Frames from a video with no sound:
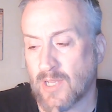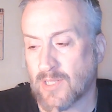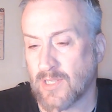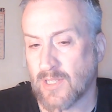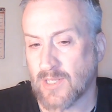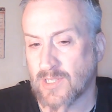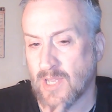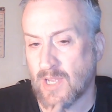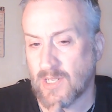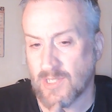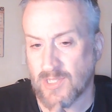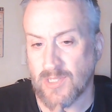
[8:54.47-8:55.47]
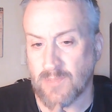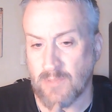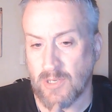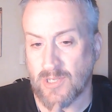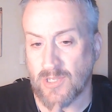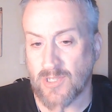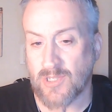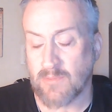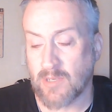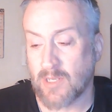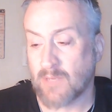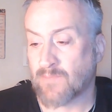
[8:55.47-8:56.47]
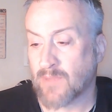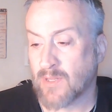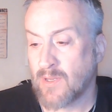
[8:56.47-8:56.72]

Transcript: thing is kind of suspicious to me.